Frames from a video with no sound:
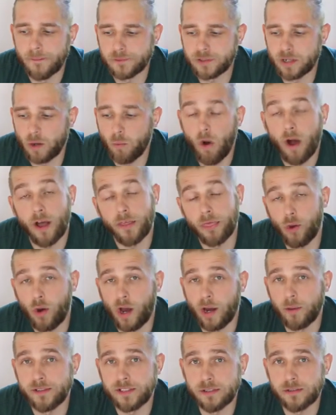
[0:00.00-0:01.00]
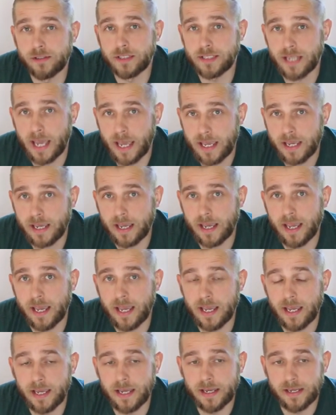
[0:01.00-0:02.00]
So what I thought I would do today
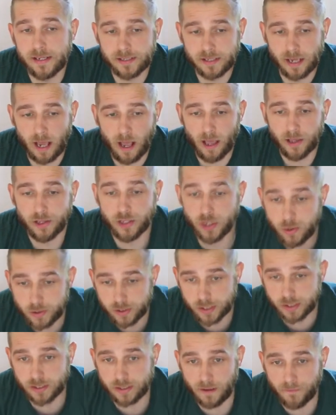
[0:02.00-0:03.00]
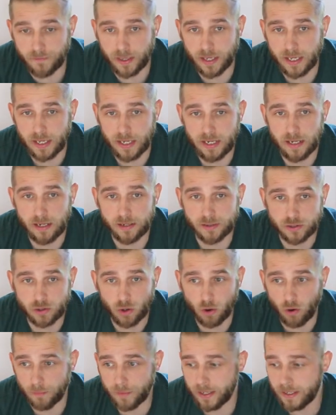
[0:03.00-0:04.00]
is use the stuff that he has
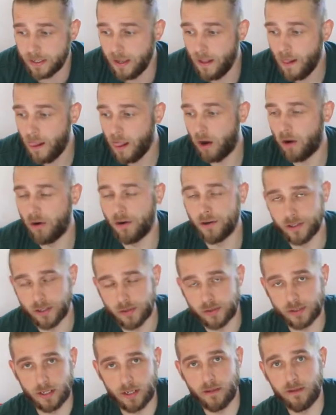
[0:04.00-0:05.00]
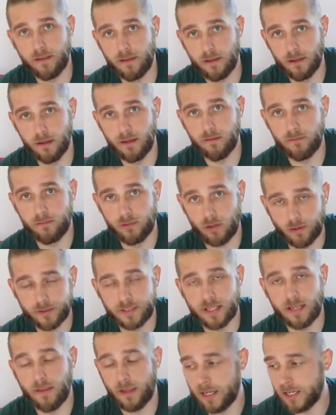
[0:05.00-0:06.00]
taught me, or use the
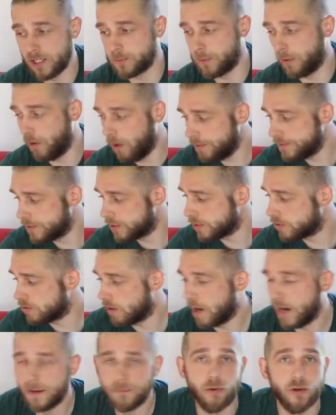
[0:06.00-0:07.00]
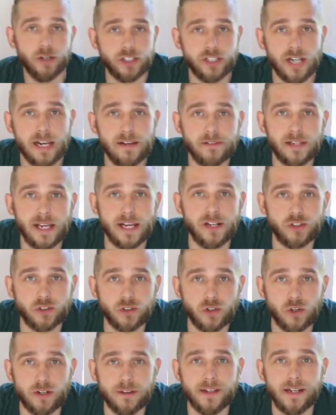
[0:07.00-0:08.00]
content that he's put on, to try and put a shaving edge
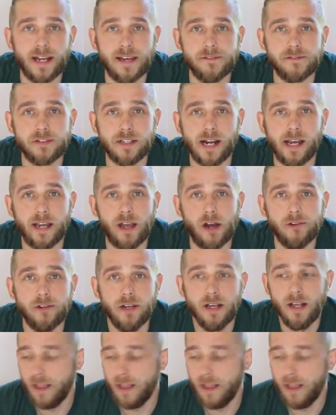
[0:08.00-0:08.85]
on all of the knives that I own.